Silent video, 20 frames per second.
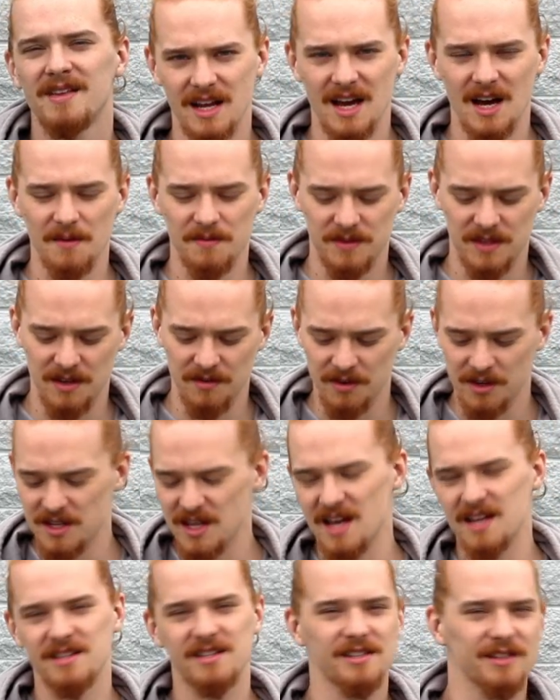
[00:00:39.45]
It helps get rid of
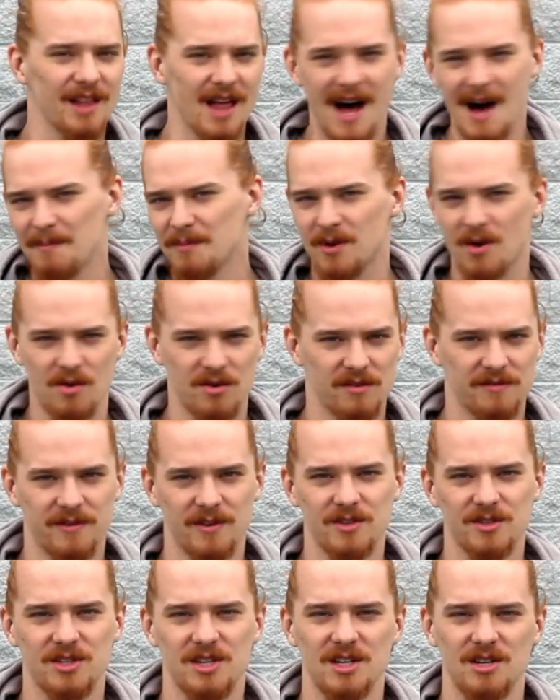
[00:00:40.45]
that slop going to
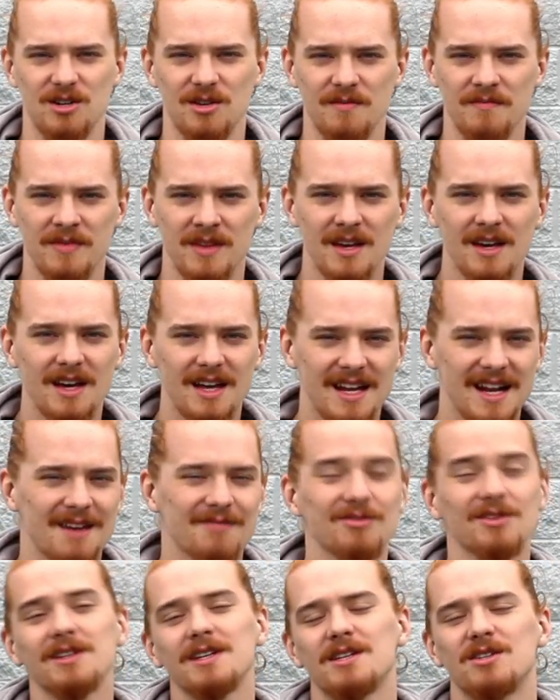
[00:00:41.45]
first gear, and
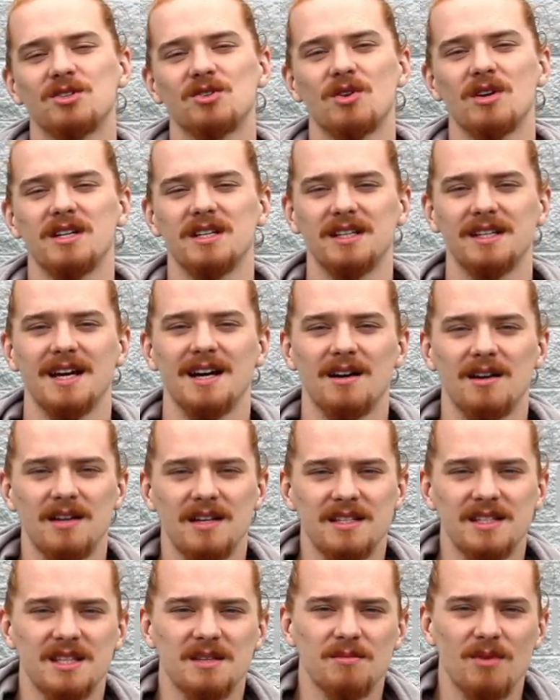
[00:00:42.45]
I've really enjoyed it. Now,
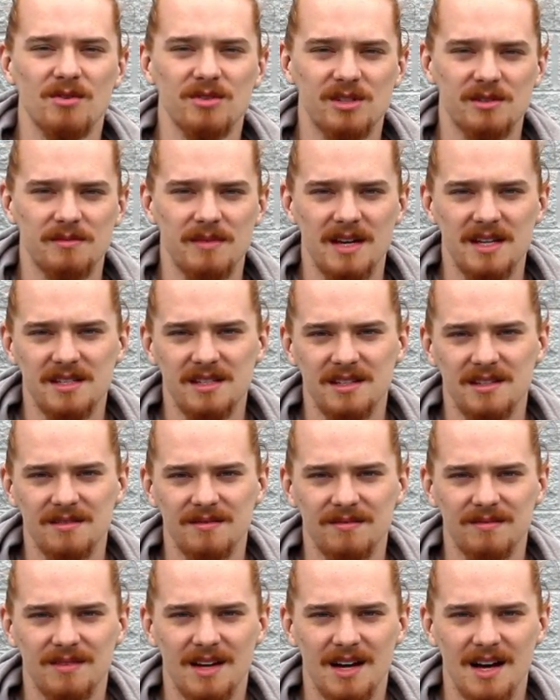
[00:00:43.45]
is it the most
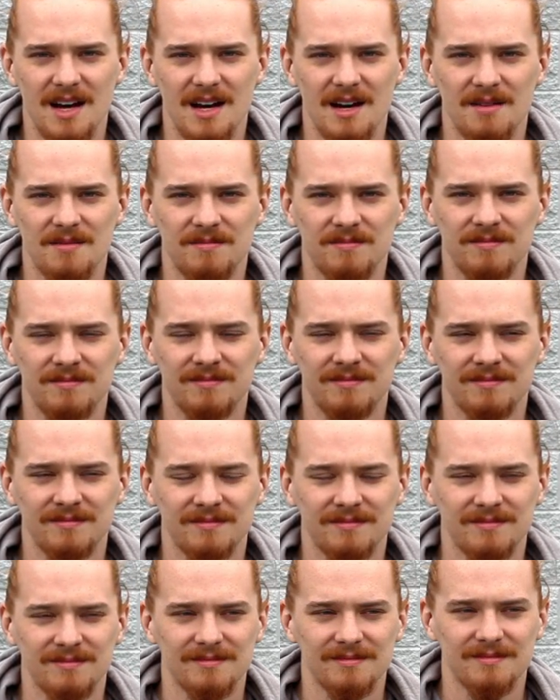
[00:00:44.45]
amazing
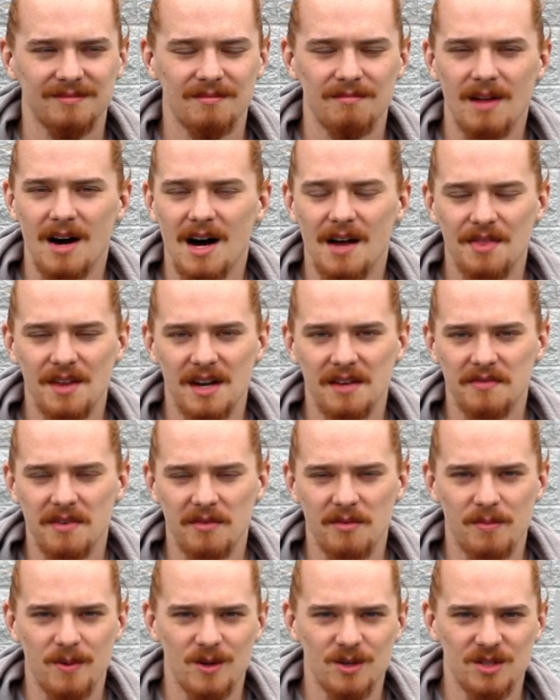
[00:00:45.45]
mod that I've
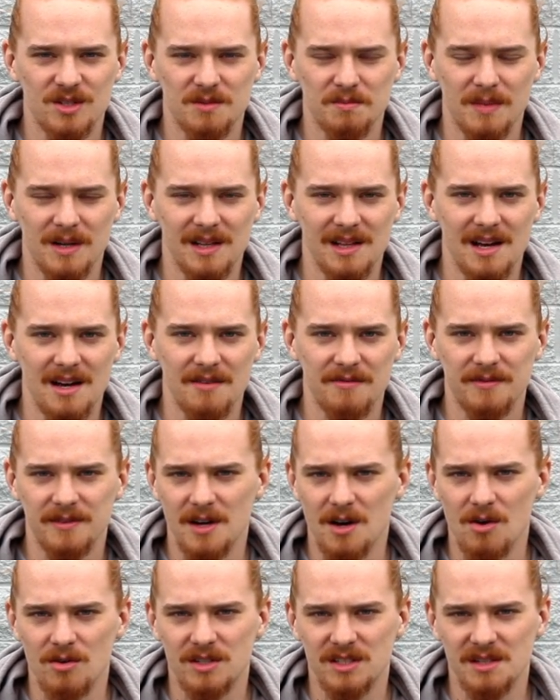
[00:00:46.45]
ever purchased in my life?
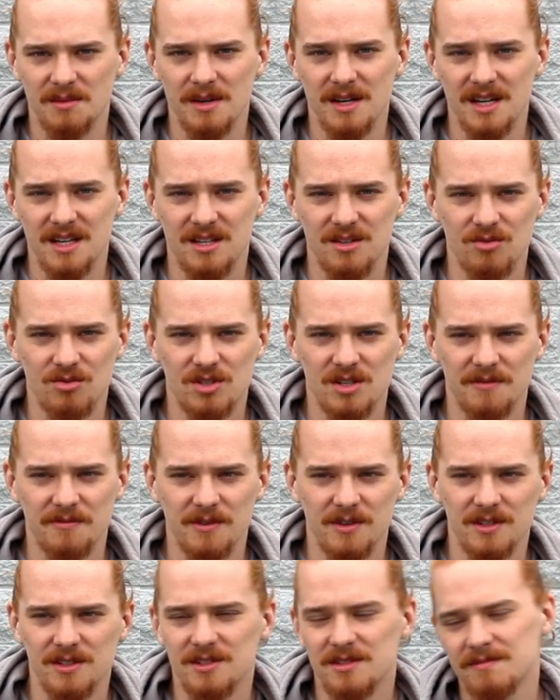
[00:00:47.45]
No. Does it make a huge
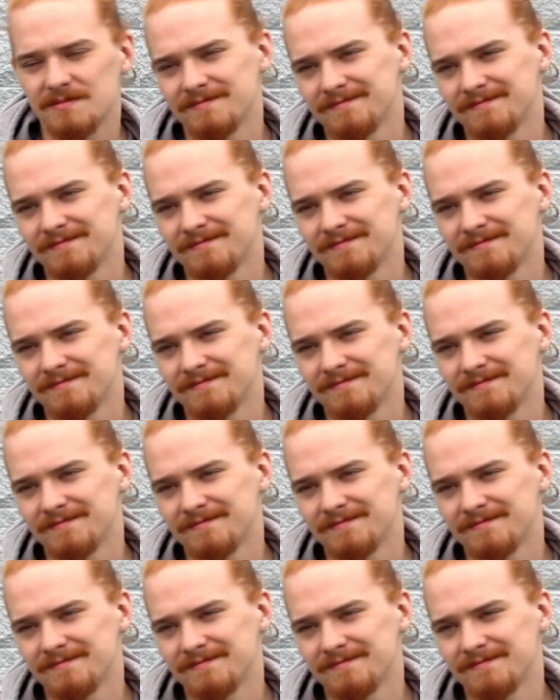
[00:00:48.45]
difference?